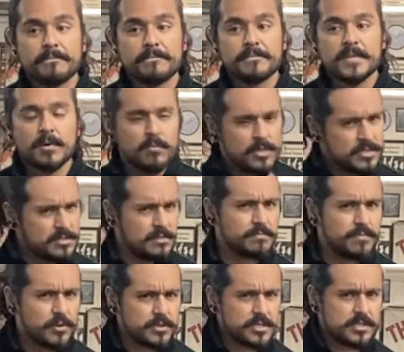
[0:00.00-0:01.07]
and what's the
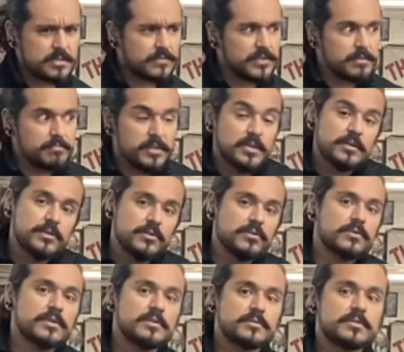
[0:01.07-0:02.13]
importance of it being
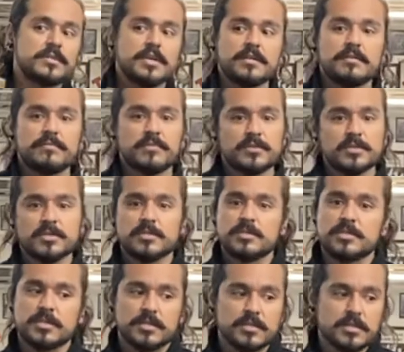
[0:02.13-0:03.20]
your understanding versus
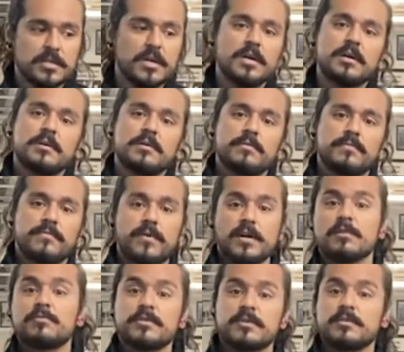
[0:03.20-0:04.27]
just
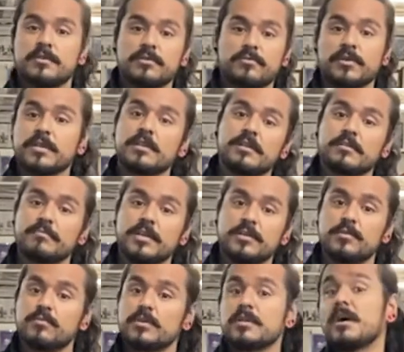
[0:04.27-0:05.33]
following the curriculum that you
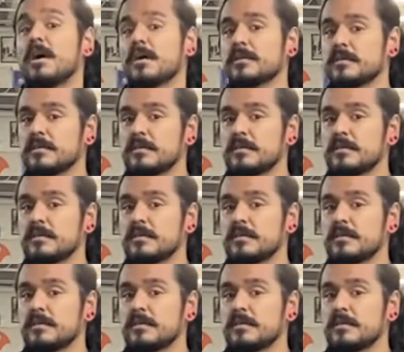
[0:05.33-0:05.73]
were taught?